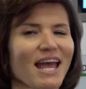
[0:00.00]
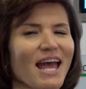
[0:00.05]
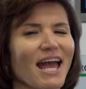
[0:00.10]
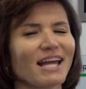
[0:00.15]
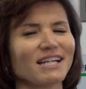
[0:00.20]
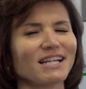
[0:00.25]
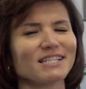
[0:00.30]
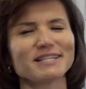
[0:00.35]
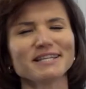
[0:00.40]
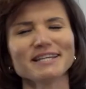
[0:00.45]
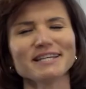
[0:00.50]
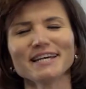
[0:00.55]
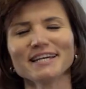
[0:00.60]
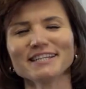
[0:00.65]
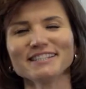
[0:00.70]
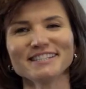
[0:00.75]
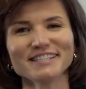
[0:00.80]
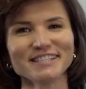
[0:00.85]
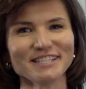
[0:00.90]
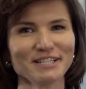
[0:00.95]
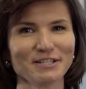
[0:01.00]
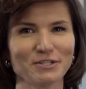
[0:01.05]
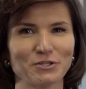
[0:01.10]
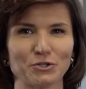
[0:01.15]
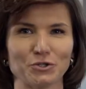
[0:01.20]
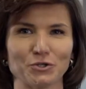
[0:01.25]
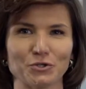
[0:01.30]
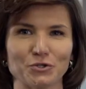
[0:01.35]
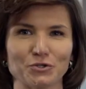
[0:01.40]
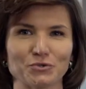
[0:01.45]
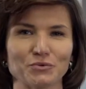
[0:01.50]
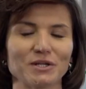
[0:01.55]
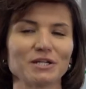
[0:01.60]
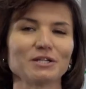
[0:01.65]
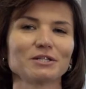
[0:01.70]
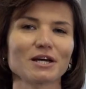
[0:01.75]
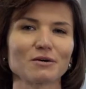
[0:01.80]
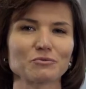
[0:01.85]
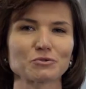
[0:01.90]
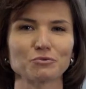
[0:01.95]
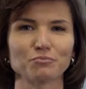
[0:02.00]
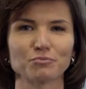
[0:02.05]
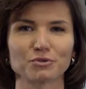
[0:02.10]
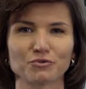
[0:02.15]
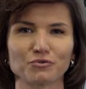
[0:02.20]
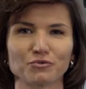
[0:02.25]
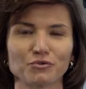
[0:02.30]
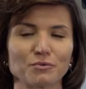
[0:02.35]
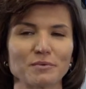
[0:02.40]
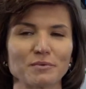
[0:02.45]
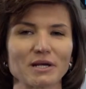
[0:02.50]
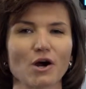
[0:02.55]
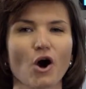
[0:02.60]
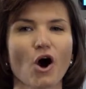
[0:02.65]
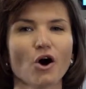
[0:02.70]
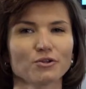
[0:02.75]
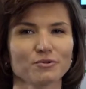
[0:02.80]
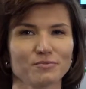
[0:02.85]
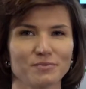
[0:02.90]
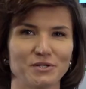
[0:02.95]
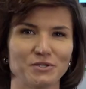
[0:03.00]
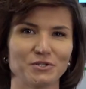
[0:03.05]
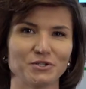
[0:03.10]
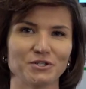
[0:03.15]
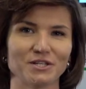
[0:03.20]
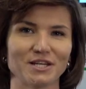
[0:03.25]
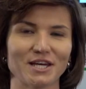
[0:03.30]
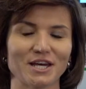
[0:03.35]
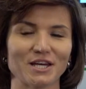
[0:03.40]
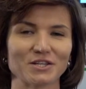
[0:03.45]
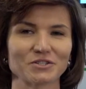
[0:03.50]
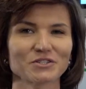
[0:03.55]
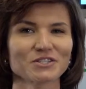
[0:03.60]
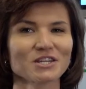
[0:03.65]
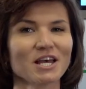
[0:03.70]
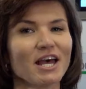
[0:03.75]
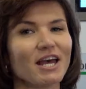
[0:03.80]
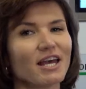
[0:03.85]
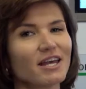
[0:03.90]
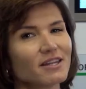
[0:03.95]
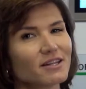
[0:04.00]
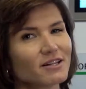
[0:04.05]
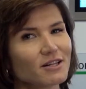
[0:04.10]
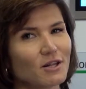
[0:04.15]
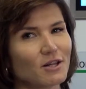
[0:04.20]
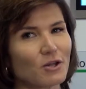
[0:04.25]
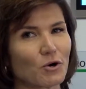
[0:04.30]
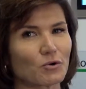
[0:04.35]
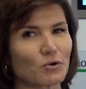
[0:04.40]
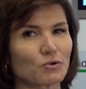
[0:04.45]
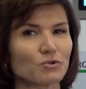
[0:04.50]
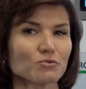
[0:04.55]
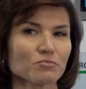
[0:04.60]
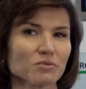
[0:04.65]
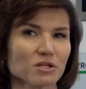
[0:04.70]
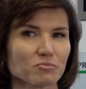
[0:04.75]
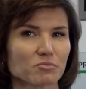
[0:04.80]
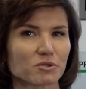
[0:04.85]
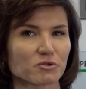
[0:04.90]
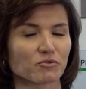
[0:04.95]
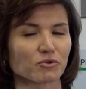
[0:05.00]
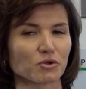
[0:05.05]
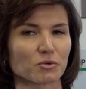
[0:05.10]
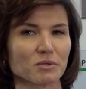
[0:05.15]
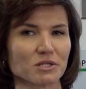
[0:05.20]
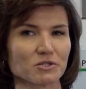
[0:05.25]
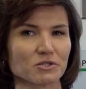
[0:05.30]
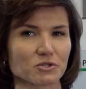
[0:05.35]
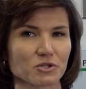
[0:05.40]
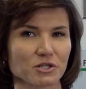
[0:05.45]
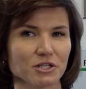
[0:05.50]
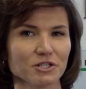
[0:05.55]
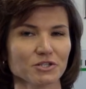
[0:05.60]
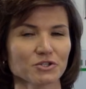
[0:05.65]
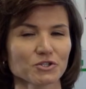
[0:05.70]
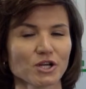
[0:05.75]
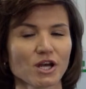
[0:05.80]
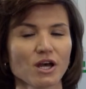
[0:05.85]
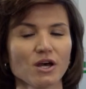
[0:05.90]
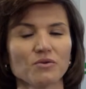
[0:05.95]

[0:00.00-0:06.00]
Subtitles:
and it's the ideal choice when it comes to performing automation tasks in a low to mid-performance range